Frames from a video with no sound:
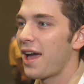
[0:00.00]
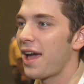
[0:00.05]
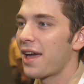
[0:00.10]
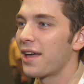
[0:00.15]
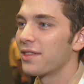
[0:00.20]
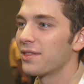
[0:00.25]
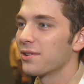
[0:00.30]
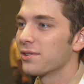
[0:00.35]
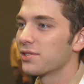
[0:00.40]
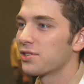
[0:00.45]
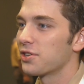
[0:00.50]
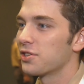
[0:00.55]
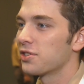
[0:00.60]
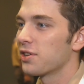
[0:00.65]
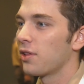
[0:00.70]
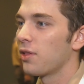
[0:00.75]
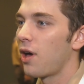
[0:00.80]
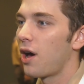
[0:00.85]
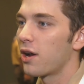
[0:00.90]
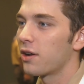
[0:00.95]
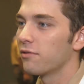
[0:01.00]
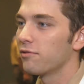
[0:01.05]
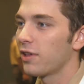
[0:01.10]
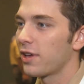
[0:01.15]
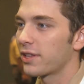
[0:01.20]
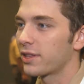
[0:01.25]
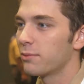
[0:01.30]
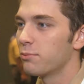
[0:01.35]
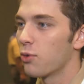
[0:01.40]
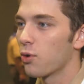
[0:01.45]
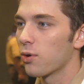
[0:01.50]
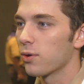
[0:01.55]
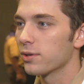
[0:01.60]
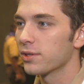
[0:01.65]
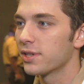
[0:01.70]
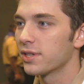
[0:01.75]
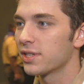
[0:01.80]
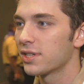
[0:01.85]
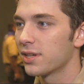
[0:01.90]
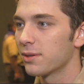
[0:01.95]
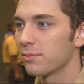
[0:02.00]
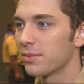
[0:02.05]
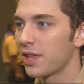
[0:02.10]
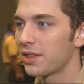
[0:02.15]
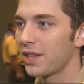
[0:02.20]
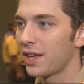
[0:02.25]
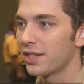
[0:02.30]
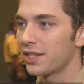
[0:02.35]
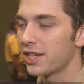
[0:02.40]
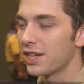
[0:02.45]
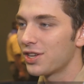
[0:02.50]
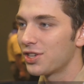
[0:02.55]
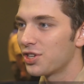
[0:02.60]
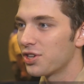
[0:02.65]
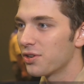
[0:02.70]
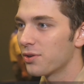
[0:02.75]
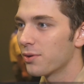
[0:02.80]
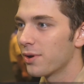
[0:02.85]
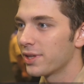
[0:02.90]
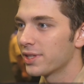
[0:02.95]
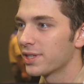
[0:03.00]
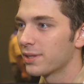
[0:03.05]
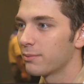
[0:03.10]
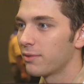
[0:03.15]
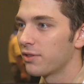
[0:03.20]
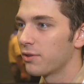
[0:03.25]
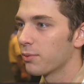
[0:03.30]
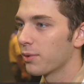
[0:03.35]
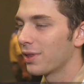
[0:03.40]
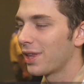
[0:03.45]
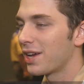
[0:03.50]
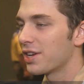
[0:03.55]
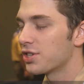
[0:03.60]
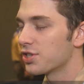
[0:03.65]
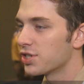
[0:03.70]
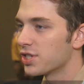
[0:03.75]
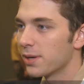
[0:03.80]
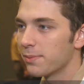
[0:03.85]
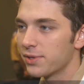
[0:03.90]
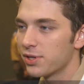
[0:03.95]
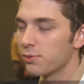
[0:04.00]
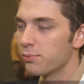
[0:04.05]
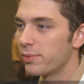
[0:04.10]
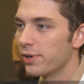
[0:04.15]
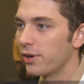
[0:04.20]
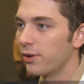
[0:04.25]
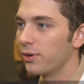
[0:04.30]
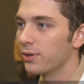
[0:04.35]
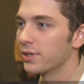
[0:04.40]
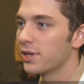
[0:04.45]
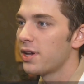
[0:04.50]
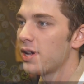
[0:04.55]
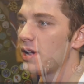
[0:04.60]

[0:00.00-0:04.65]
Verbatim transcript: And there's just a lot of the moral system that they teach you and some of the relationships you build.